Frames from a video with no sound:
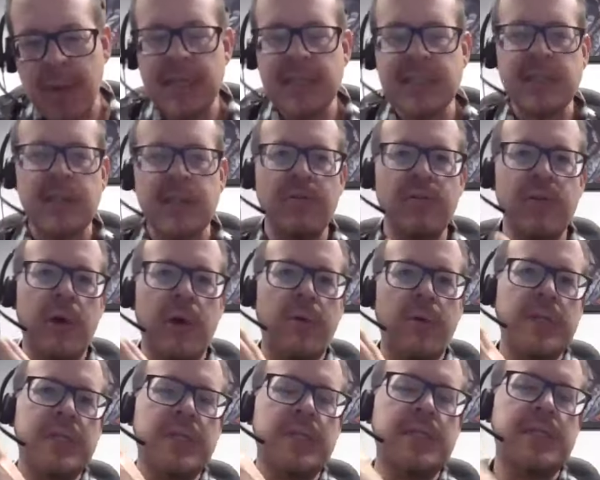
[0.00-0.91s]
myself
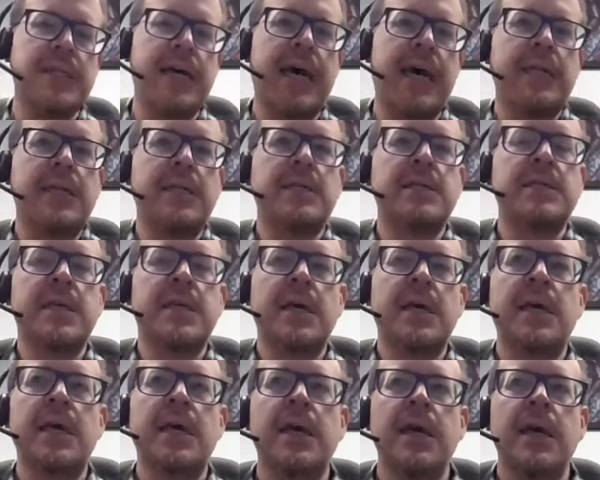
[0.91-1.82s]
go into the sadness.
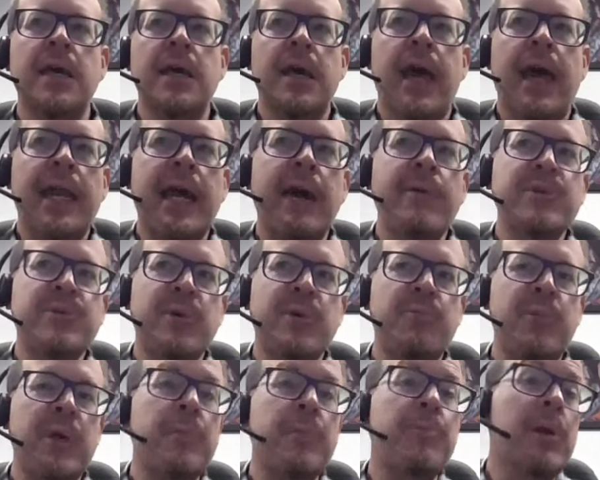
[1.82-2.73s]
And I was
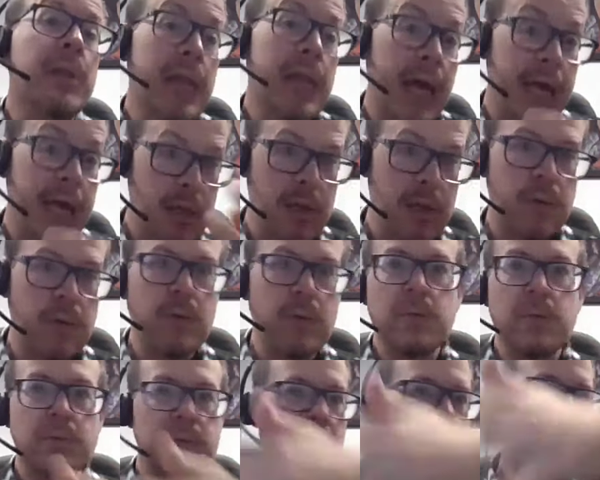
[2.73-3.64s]
with people like
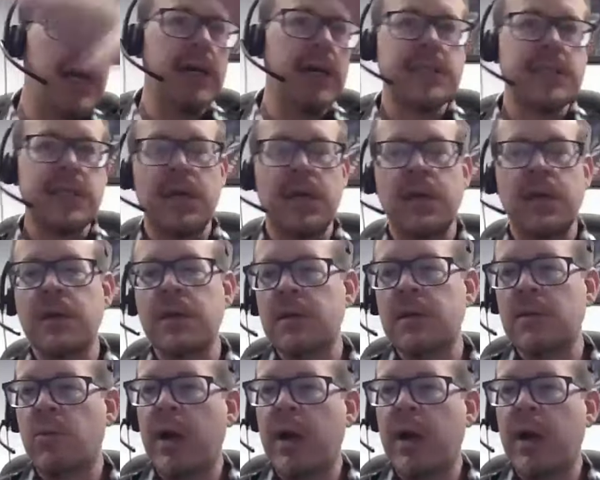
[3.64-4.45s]
you, like us here,